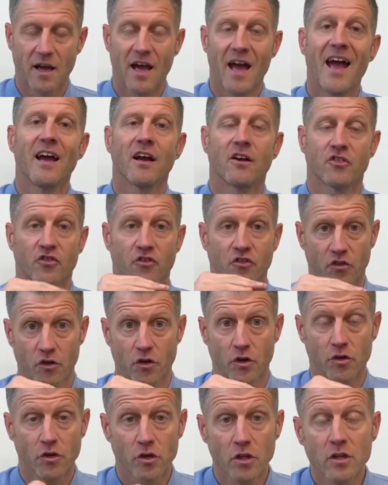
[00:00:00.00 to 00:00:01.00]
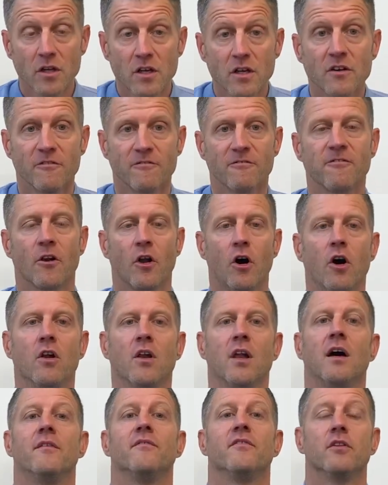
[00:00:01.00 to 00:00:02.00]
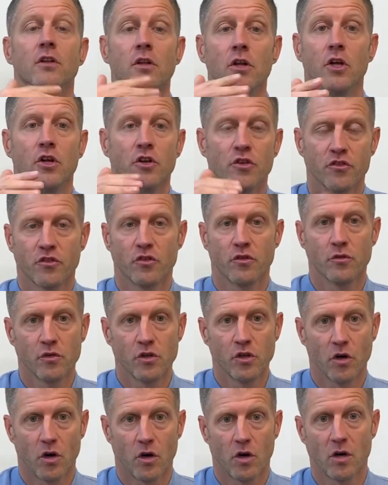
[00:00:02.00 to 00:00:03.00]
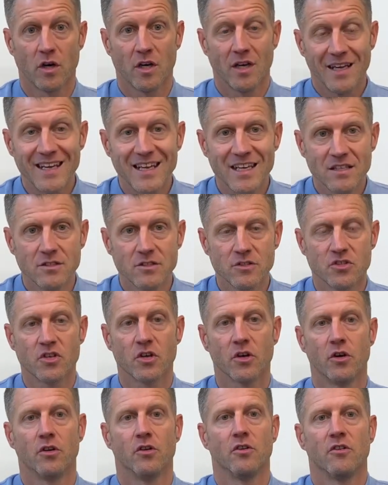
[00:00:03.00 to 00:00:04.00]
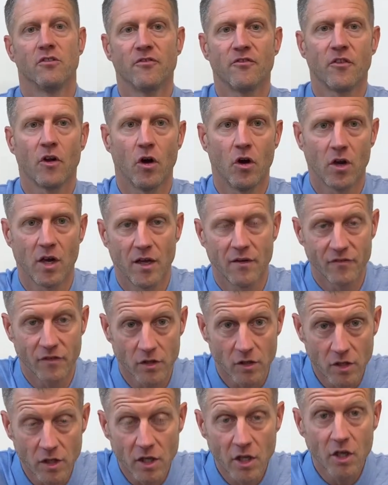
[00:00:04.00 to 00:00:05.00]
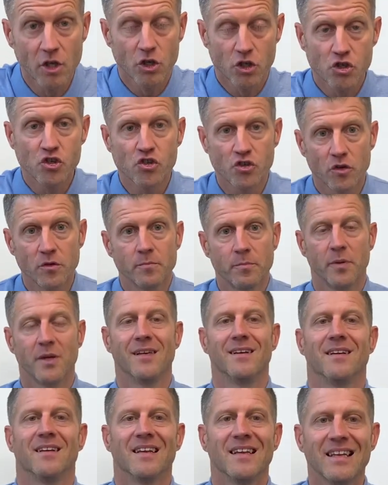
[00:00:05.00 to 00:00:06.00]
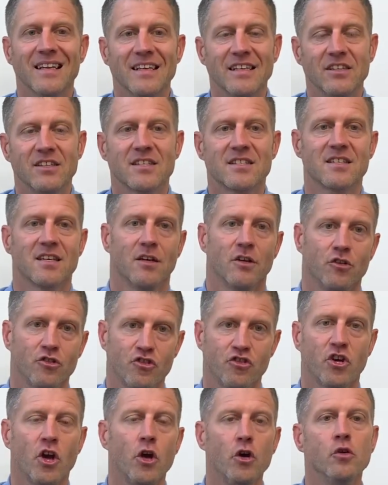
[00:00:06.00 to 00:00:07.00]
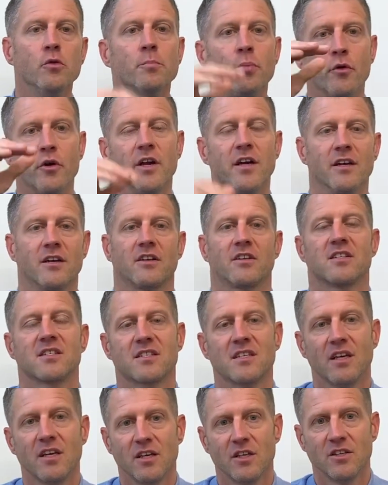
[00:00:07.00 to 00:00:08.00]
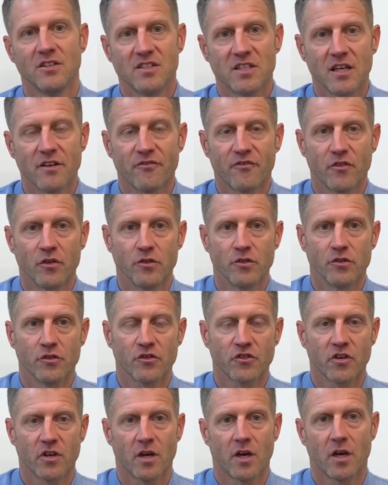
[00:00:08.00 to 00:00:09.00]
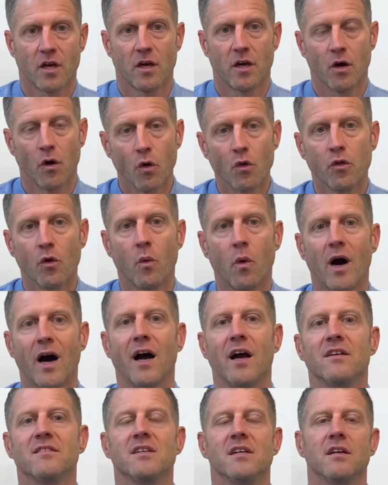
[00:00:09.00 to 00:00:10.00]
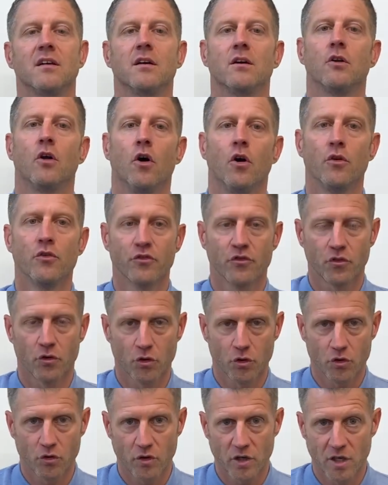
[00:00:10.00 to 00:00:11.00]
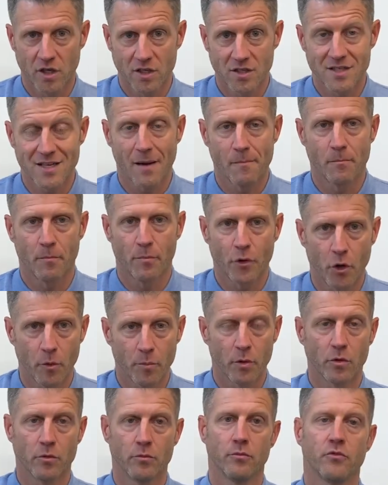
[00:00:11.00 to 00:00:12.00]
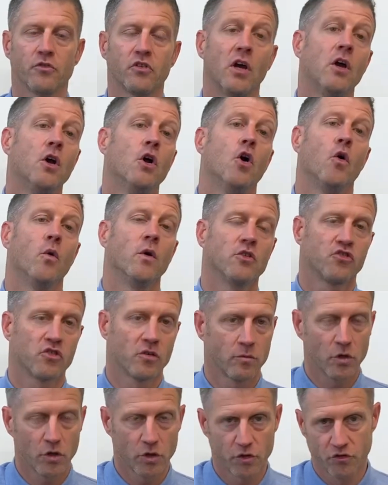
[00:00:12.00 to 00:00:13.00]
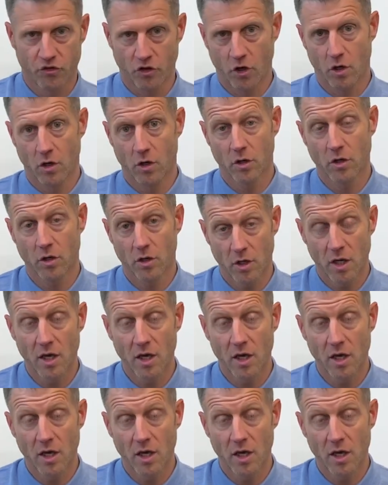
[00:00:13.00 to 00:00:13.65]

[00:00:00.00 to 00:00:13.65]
external floor level to your internal floor level should be at least 2 bricks difference. Otherwise it can also create damp problems, which I'm going to talk